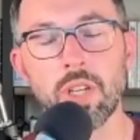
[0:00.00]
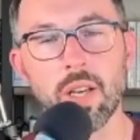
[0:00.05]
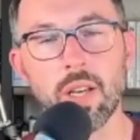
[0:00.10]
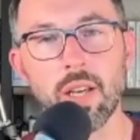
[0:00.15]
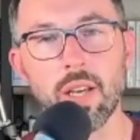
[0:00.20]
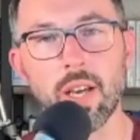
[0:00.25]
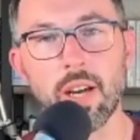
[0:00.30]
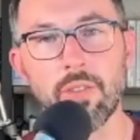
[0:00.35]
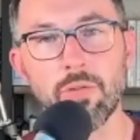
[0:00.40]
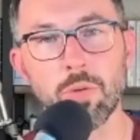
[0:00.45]

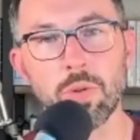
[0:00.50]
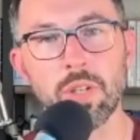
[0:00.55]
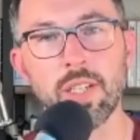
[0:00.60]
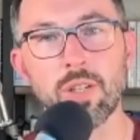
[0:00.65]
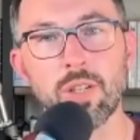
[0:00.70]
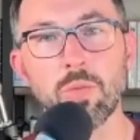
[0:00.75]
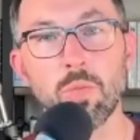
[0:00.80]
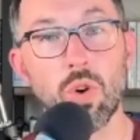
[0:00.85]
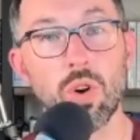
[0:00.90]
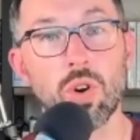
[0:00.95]
everyone
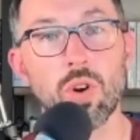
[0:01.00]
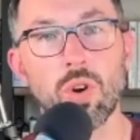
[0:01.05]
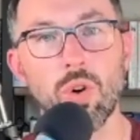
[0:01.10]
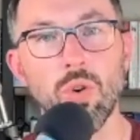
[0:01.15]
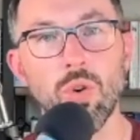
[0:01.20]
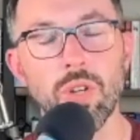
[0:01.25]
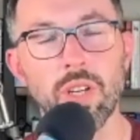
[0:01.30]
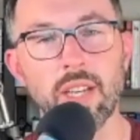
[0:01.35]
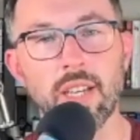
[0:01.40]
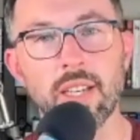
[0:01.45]
needs more
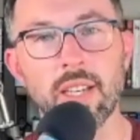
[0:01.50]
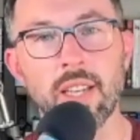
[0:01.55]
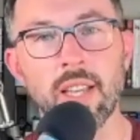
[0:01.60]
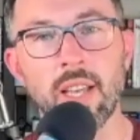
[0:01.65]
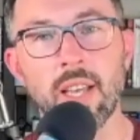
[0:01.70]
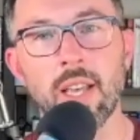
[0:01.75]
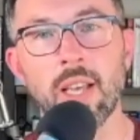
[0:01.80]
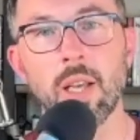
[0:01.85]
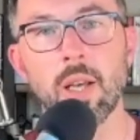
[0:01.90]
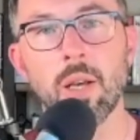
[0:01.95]
choline,
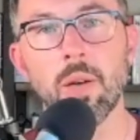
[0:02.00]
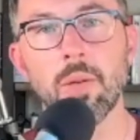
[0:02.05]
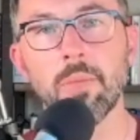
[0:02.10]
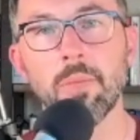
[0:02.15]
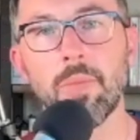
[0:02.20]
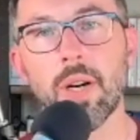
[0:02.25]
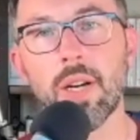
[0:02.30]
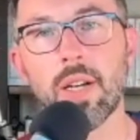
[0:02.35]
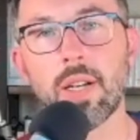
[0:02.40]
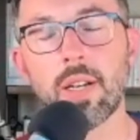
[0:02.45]

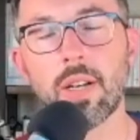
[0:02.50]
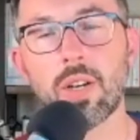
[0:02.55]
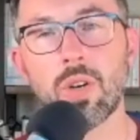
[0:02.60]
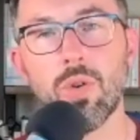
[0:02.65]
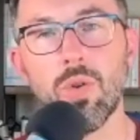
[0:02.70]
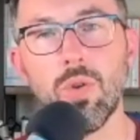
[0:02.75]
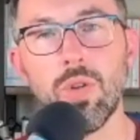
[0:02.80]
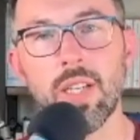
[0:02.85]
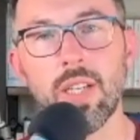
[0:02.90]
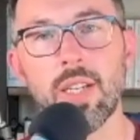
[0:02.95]
but
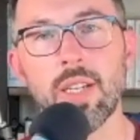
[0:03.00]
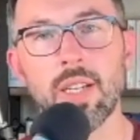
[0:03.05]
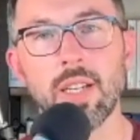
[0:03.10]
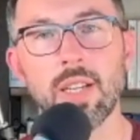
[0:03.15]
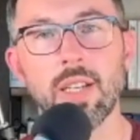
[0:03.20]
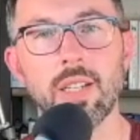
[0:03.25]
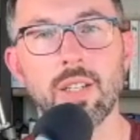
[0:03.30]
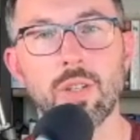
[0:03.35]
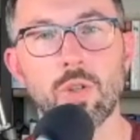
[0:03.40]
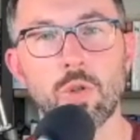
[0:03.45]
choline
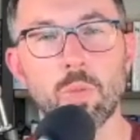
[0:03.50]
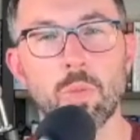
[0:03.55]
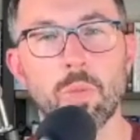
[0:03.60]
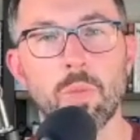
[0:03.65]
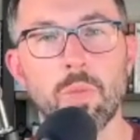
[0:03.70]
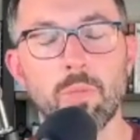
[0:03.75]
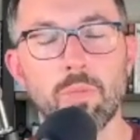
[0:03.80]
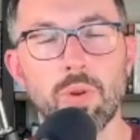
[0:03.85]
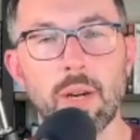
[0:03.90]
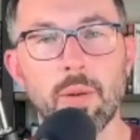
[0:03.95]
is
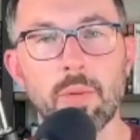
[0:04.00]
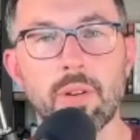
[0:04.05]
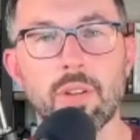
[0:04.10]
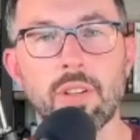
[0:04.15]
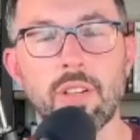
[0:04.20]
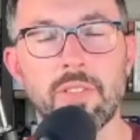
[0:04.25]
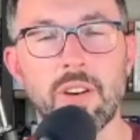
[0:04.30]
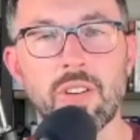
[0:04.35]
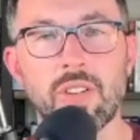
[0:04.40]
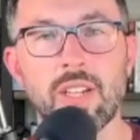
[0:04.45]

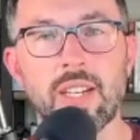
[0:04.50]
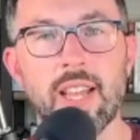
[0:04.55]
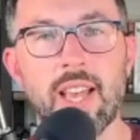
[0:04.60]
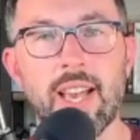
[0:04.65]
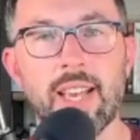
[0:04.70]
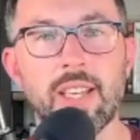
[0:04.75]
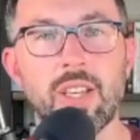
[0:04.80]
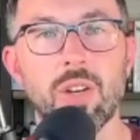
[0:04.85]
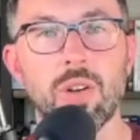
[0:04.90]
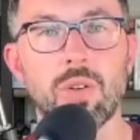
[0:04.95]
primarily found in
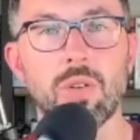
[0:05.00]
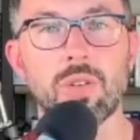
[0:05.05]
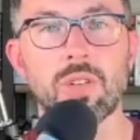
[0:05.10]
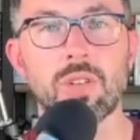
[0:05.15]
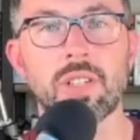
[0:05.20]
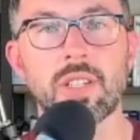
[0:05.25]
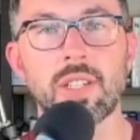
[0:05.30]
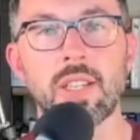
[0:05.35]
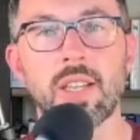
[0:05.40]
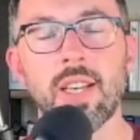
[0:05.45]
egg
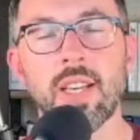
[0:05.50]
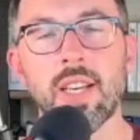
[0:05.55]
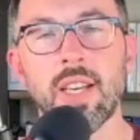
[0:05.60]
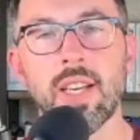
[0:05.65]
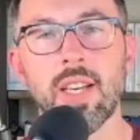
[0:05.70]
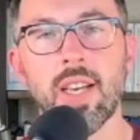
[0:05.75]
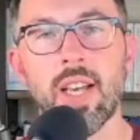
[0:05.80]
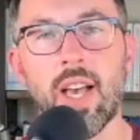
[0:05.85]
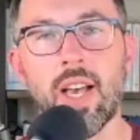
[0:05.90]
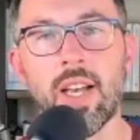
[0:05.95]
yolks.
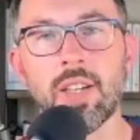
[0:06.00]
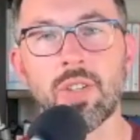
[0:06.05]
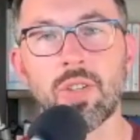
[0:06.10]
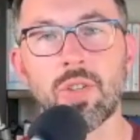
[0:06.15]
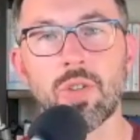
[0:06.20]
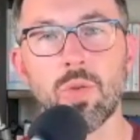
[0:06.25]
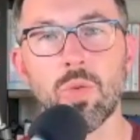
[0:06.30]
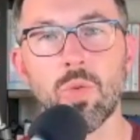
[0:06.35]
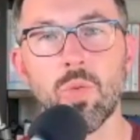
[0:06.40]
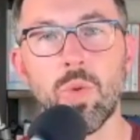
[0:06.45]

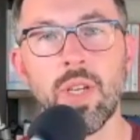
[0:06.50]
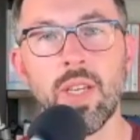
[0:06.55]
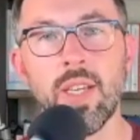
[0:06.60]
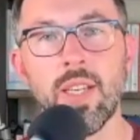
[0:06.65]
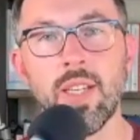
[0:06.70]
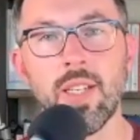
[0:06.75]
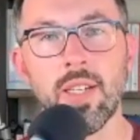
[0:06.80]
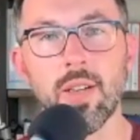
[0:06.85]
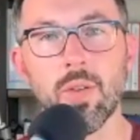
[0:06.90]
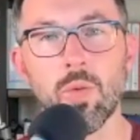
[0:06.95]
And
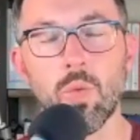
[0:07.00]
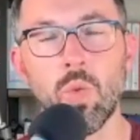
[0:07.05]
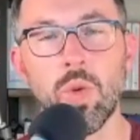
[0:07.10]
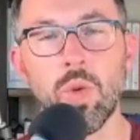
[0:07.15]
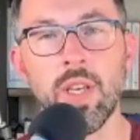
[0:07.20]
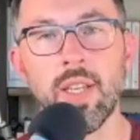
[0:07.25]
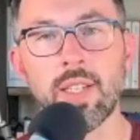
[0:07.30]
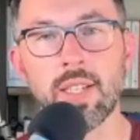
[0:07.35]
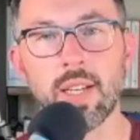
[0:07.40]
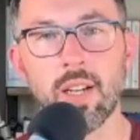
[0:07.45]
we
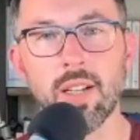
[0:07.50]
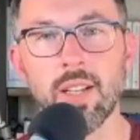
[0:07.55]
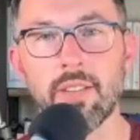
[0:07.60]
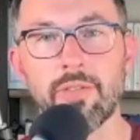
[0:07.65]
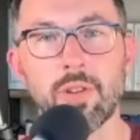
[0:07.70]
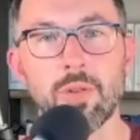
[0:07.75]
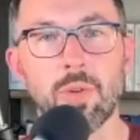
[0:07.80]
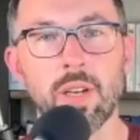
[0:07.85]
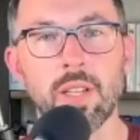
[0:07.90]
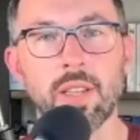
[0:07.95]
tell
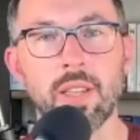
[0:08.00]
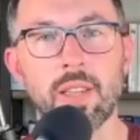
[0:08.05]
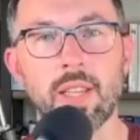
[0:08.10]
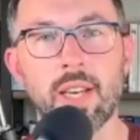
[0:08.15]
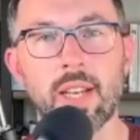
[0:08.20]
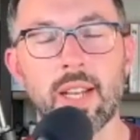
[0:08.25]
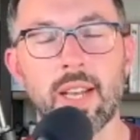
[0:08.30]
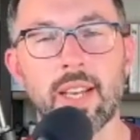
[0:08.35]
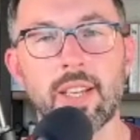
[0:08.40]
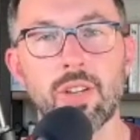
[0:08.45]
everyone
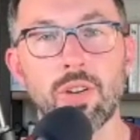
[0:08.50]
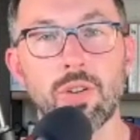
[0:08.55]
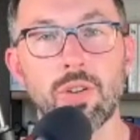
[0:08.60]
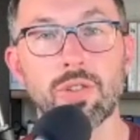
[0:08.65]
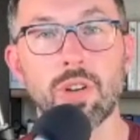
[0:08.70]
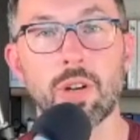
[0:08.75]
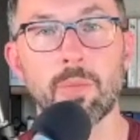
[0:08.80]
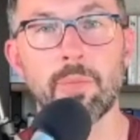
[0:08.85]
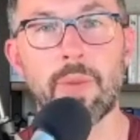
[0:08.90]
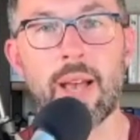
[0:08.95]
that egg
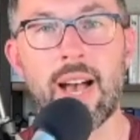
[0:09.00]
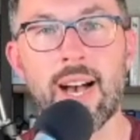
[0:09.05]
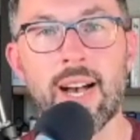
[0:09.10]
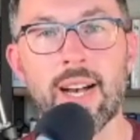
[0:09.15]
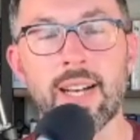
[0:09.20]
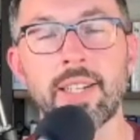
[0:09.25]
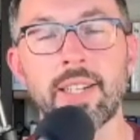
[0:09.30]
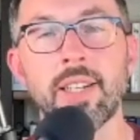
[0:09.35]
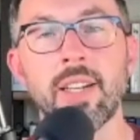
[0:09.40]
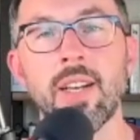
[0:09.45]
yolks are
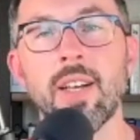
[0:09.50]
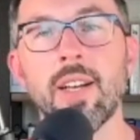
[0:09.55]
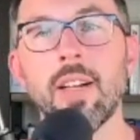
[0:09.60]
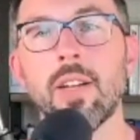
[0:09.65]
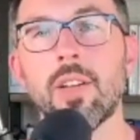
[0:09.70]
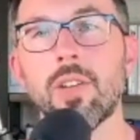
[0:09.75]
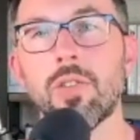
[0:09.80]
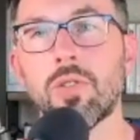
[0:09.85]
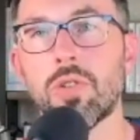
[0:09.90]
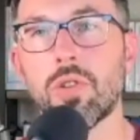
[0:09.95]
bad.
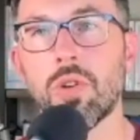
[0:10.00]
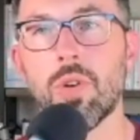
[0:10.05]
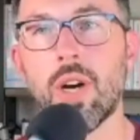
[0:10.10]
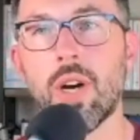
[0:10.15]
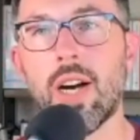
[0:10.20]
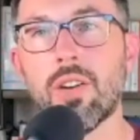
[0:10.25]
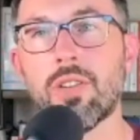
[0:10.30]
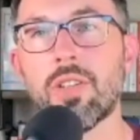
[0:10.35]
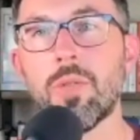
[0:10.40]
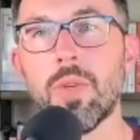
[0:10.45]
So
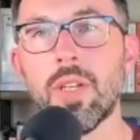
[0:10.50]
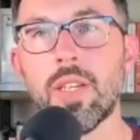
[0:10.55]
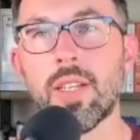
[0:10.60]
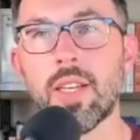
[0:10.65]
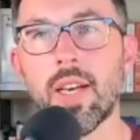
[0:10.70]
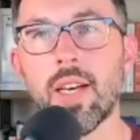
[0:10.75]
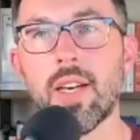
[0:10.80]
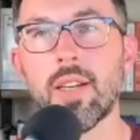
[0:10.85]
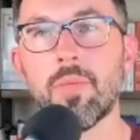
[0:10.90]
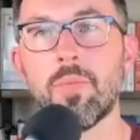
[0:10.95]
how can we
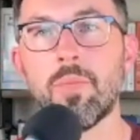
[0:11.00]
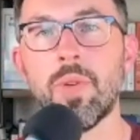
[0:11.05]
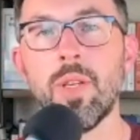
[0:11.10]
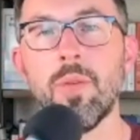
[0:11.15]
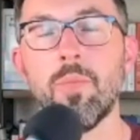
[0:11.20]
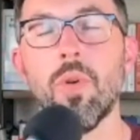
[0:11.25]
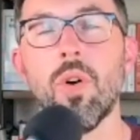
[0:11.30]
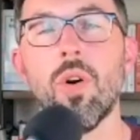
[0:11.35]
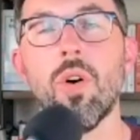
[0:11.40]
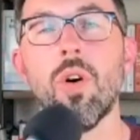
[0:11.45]
get
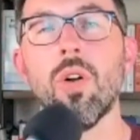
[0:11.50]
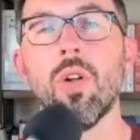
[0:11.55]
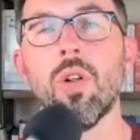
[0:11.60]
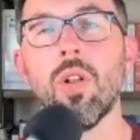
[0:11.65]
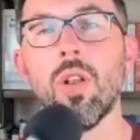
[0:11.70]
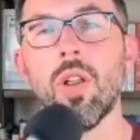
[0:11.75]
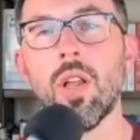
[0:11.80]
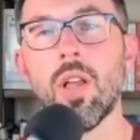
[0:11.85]
people